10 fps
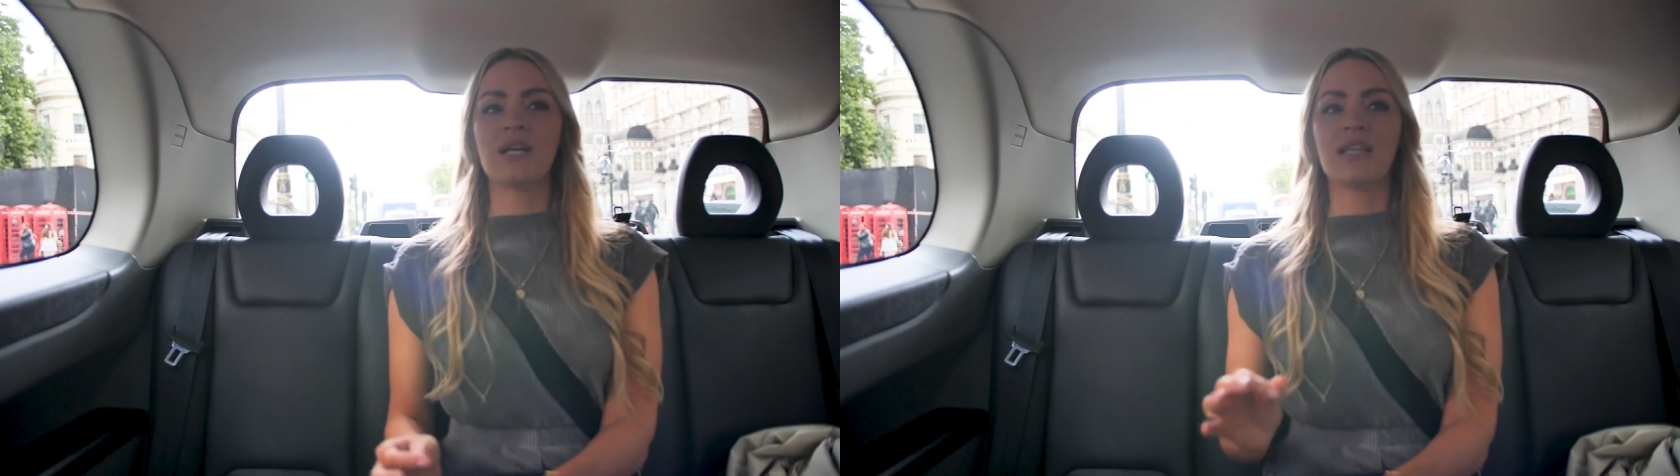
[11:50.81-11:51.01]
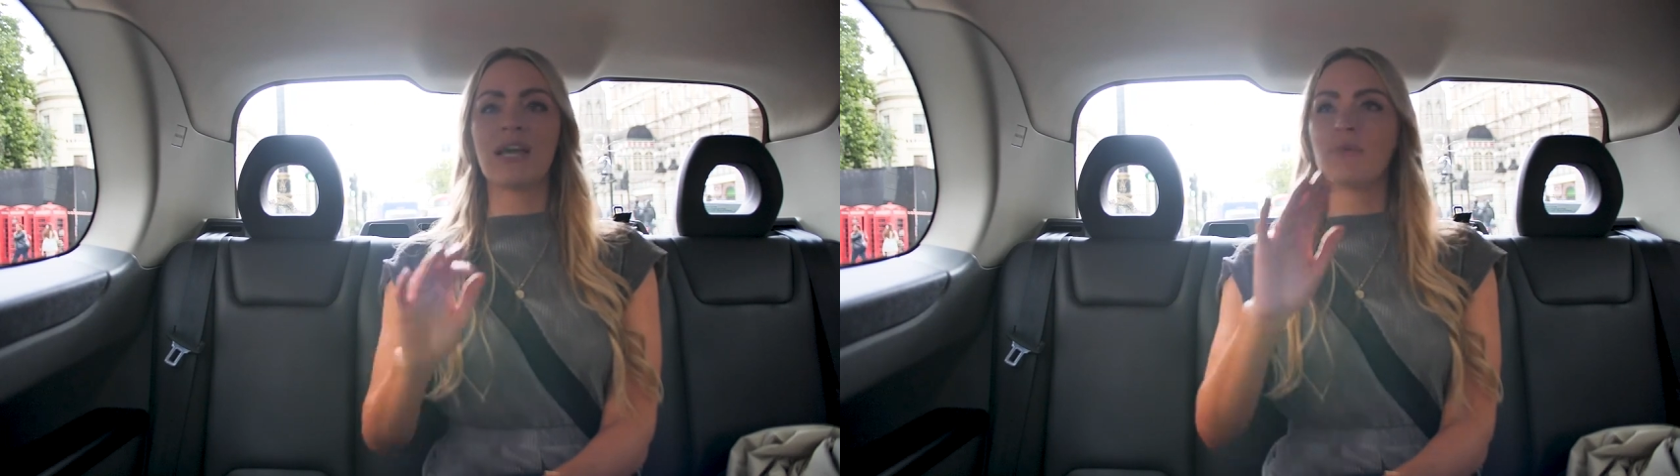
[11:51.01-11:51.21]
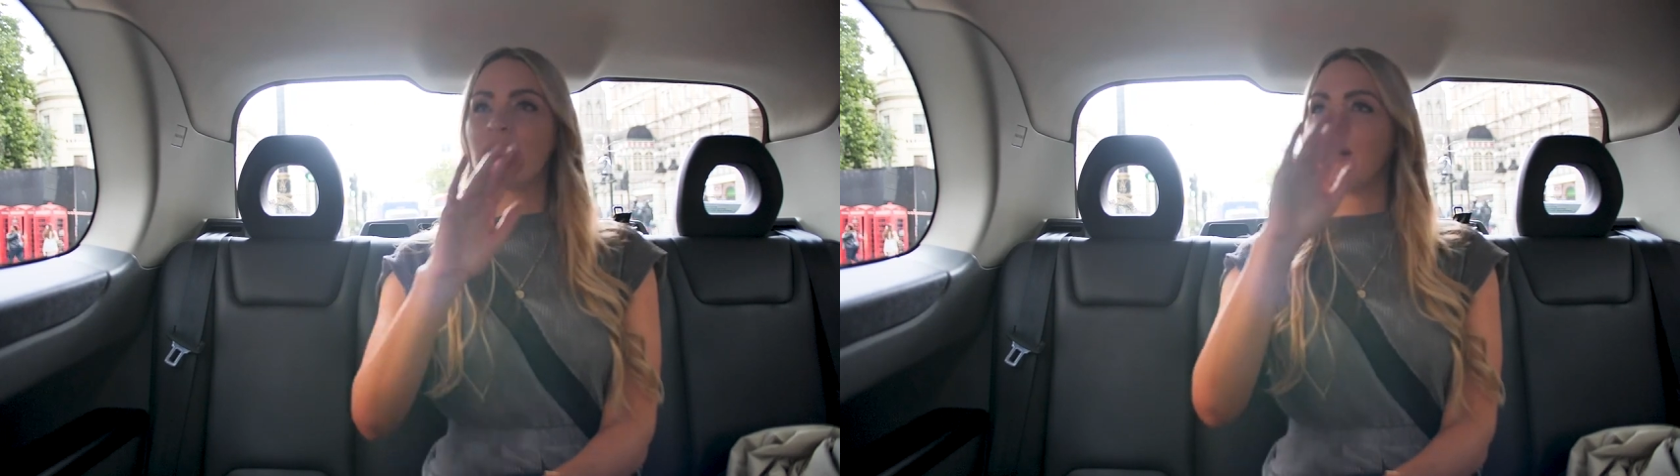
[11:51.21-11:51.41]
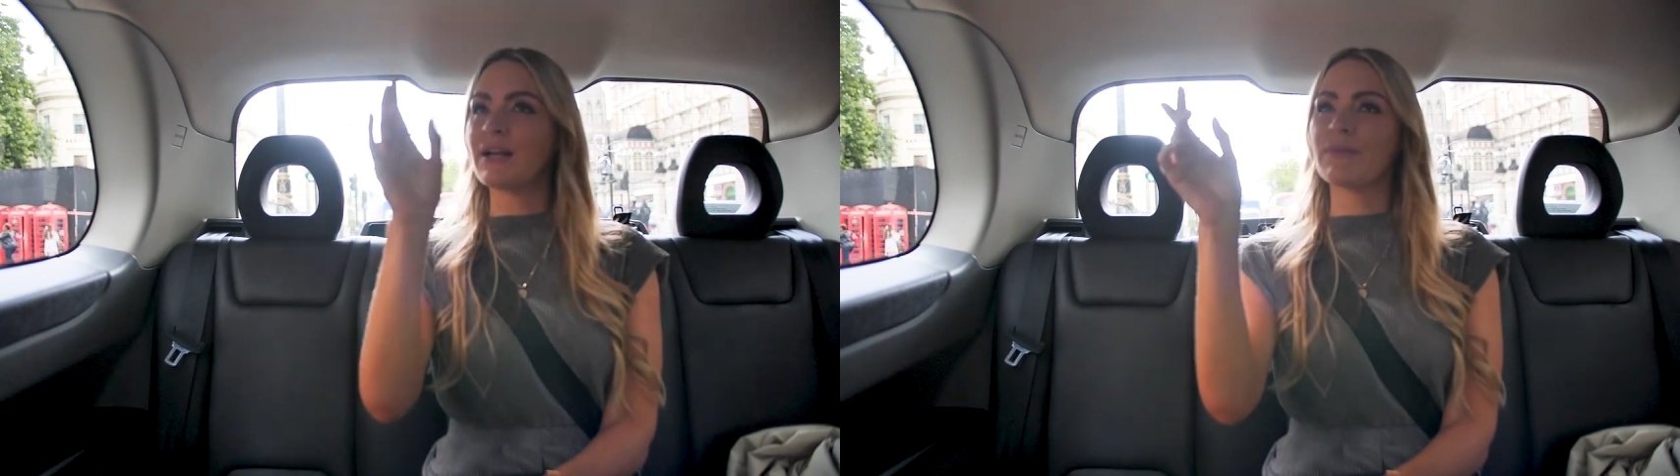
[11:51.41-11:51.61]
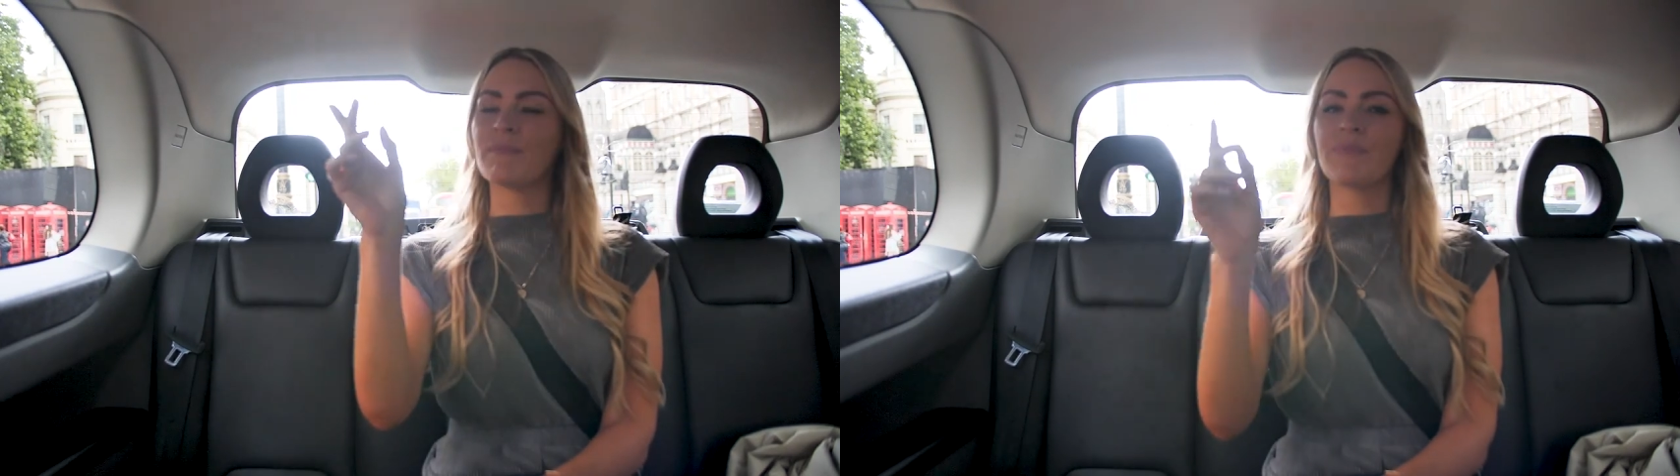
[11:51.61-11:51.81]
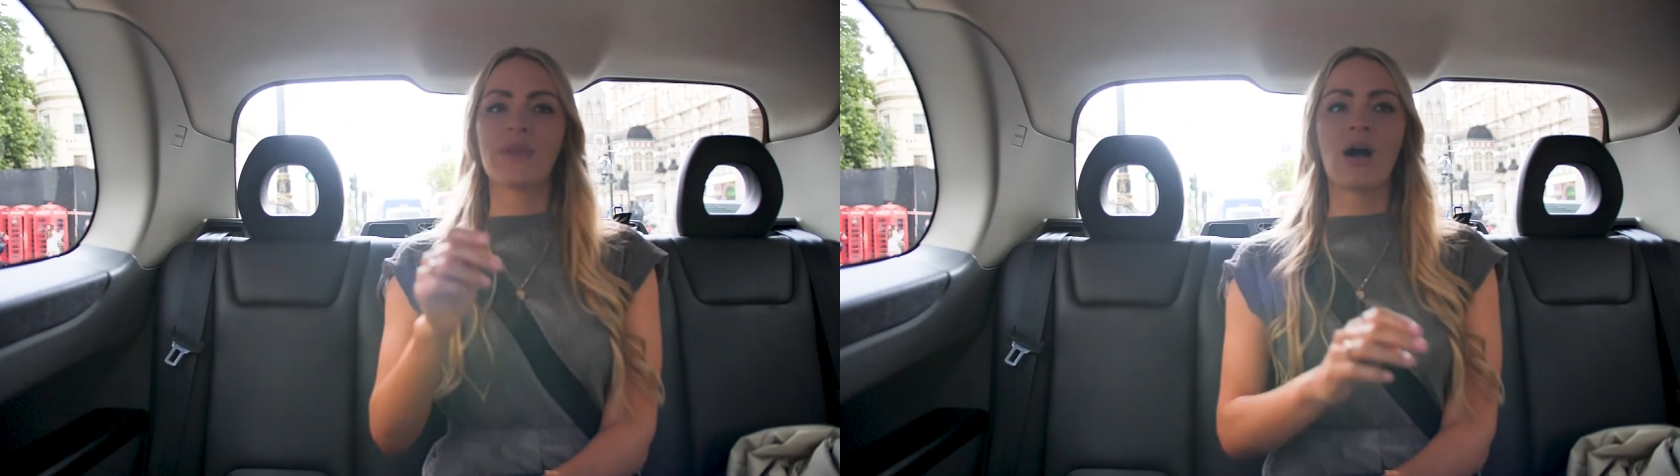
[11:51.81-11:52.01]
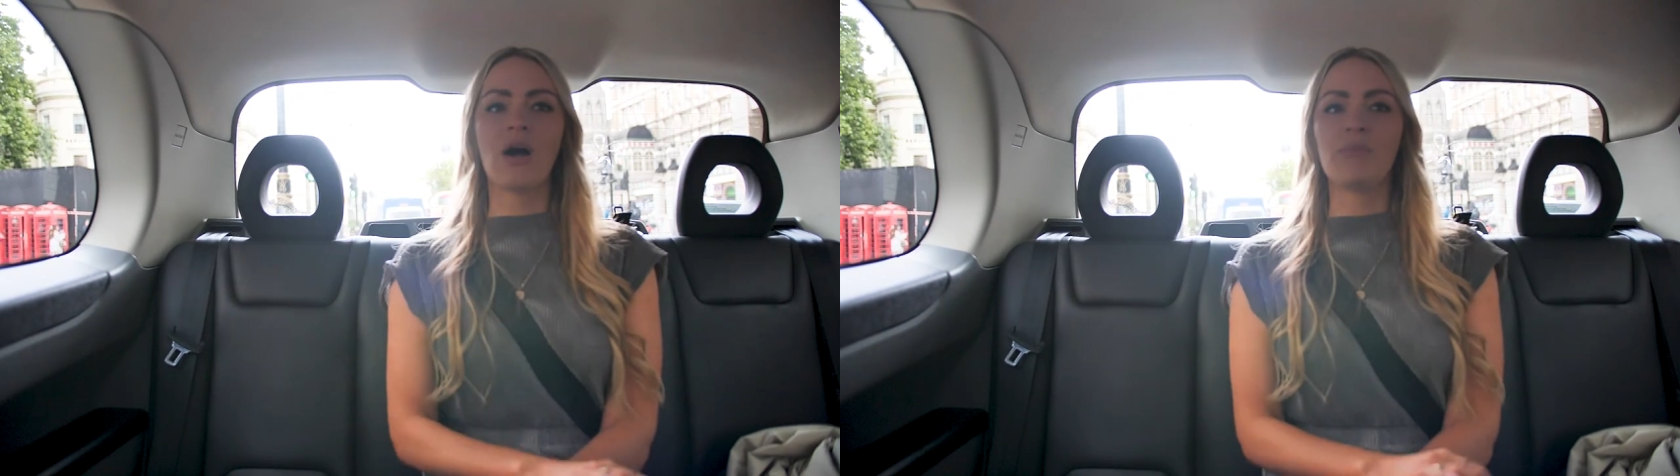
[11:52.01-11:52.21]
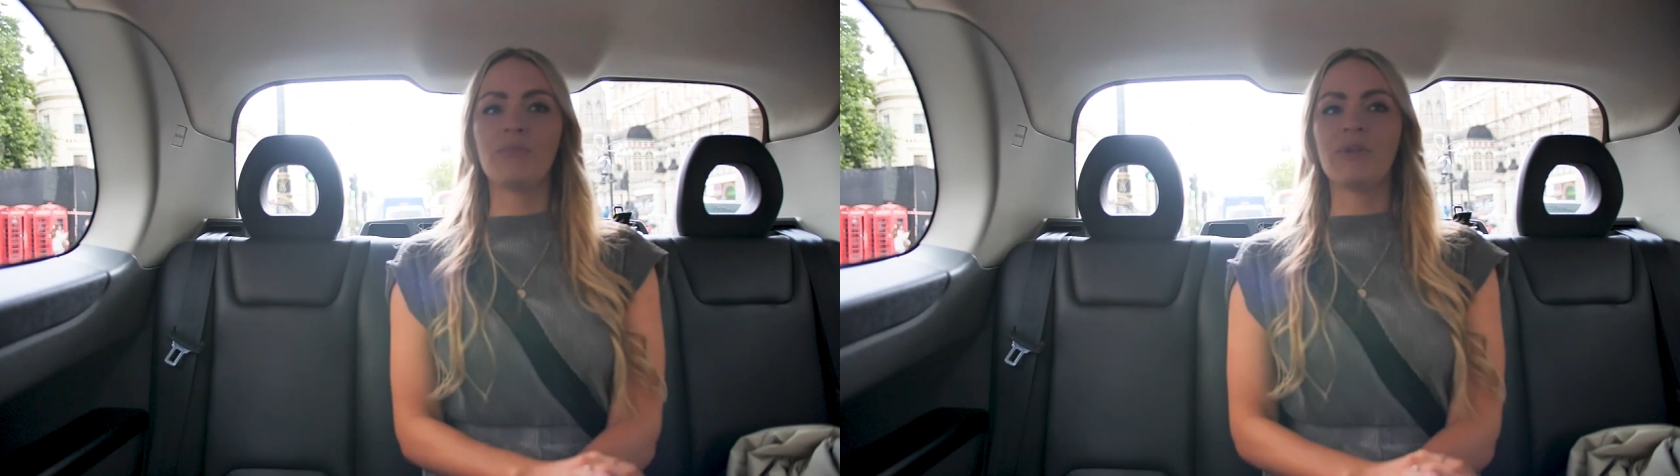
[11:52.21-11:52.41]
and they were like.
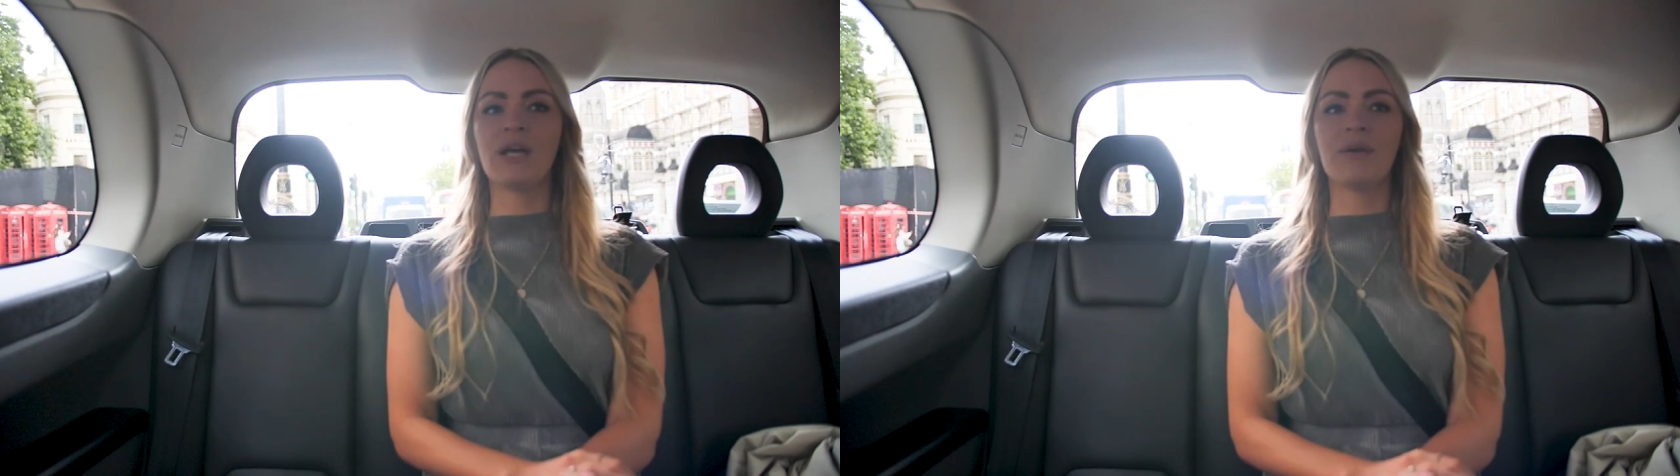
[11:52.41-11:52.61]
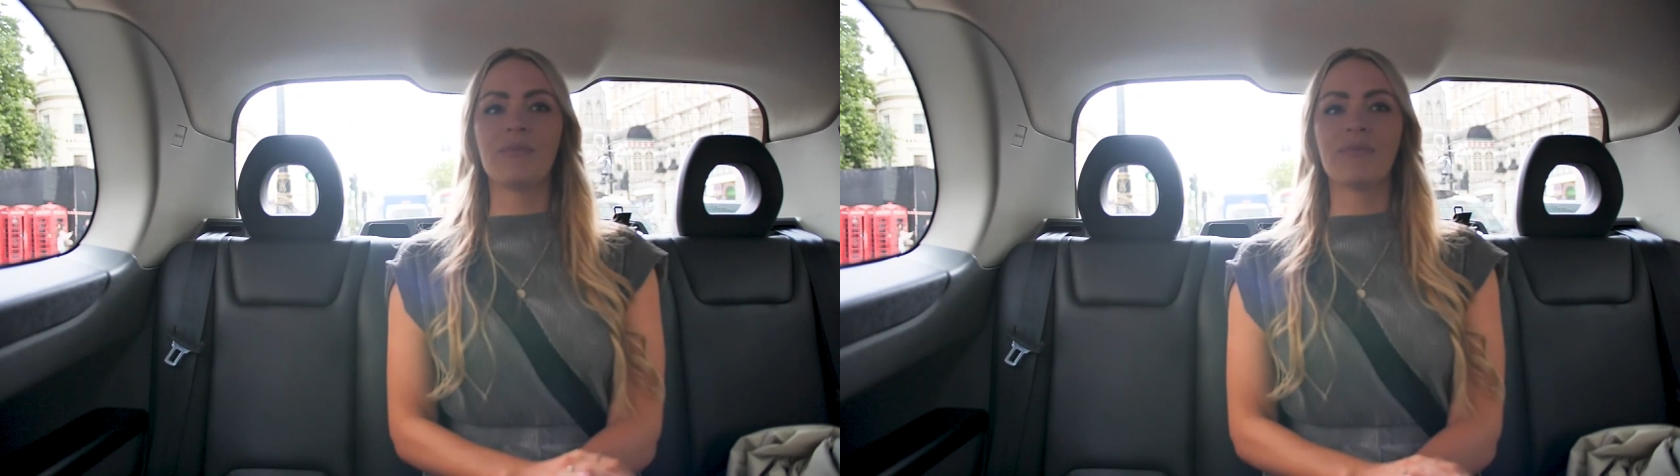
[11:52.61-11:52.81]
Yeah, but oh, think of all